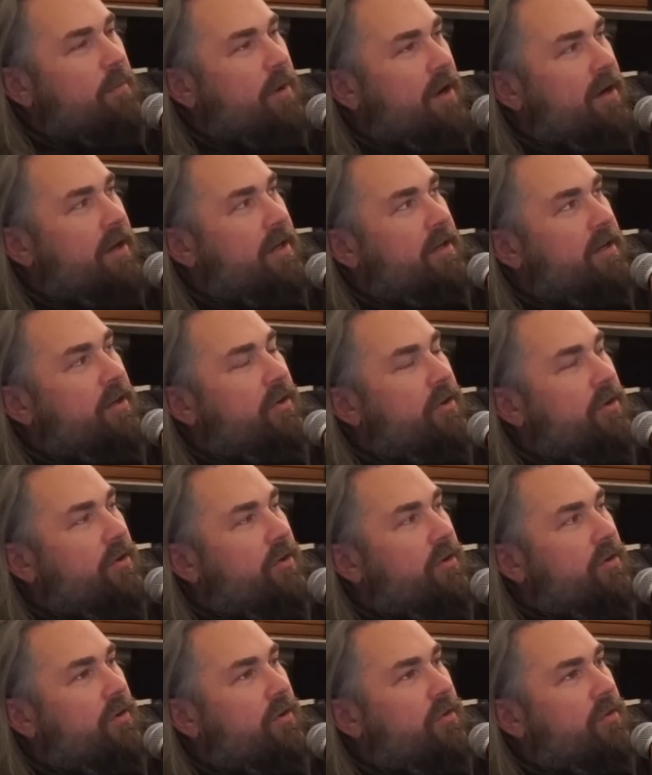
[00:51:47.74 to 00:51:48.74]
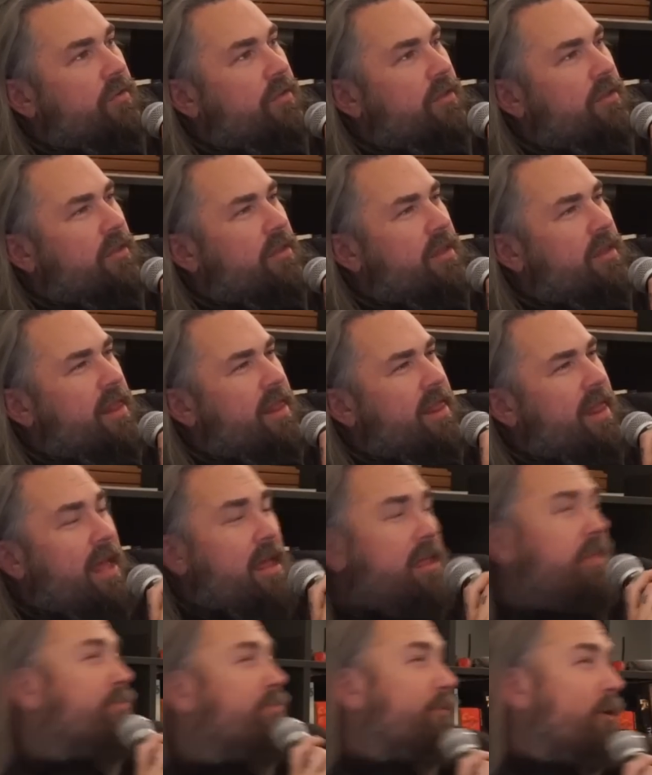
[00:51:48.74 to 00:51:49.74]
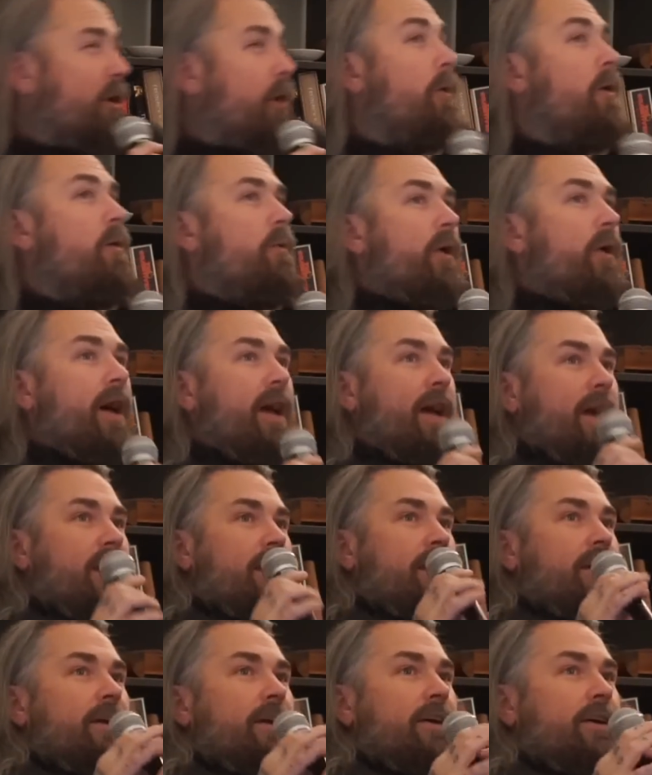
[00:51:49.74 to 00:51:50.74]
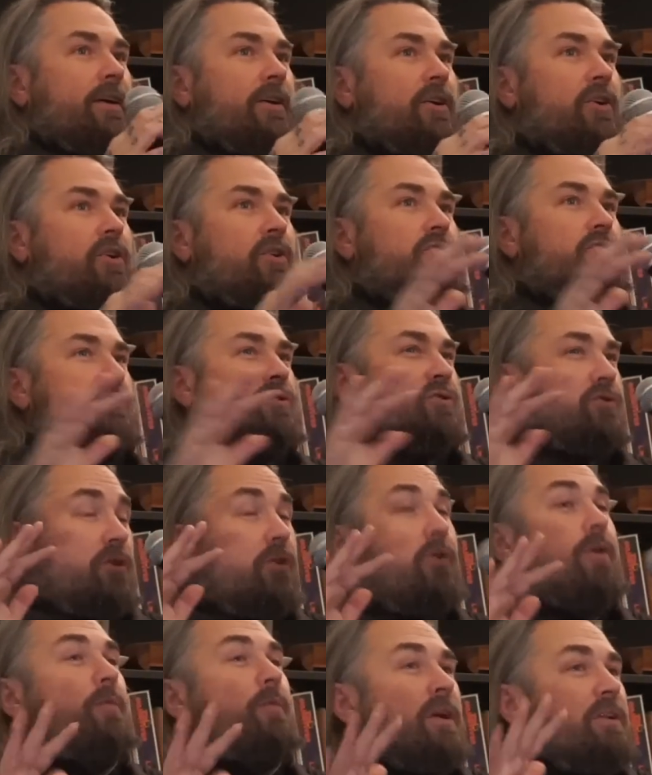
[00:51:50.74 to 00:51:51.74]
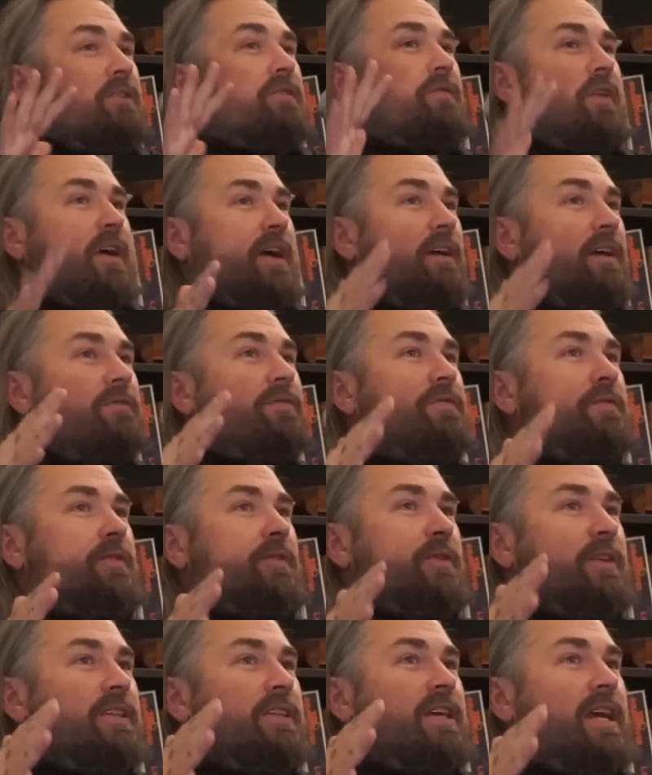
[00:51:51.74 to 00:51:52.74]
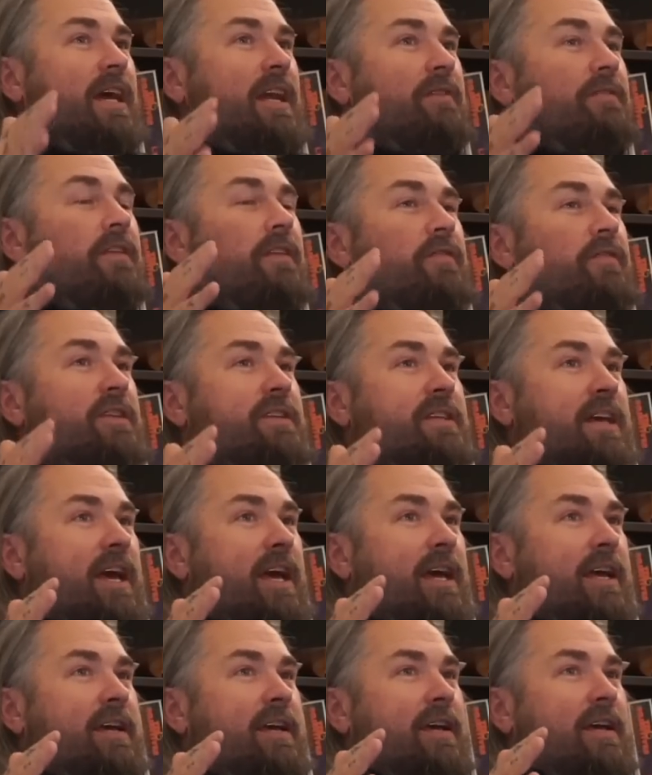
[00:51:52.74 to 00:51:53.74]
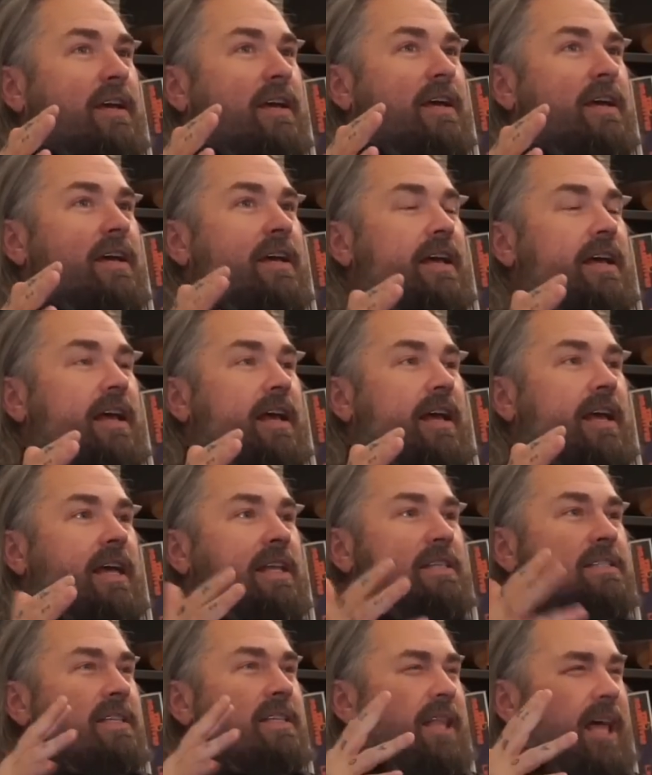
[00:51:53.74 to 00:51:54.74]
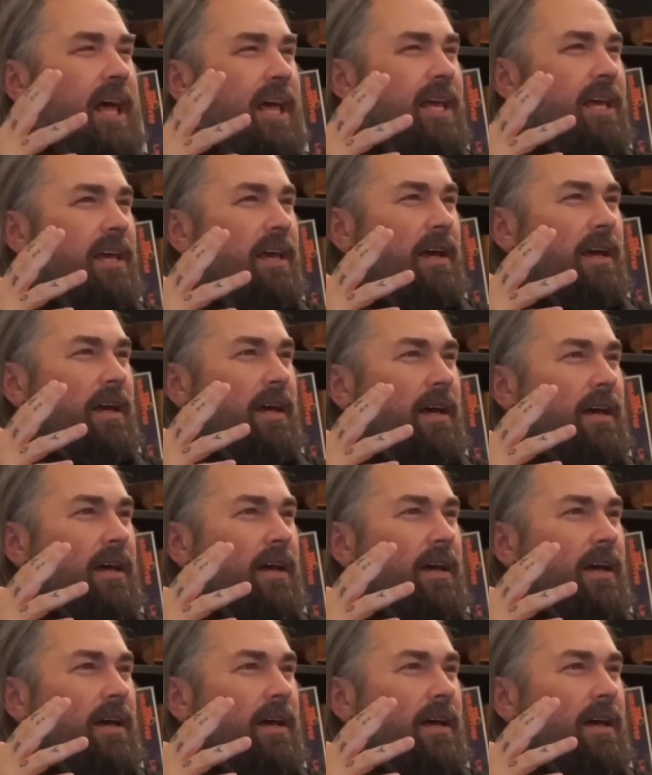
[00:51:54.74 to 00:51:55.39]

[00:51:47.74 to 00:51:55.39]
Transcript: about it, they throw away so much fucking food at the end of every day. It's like,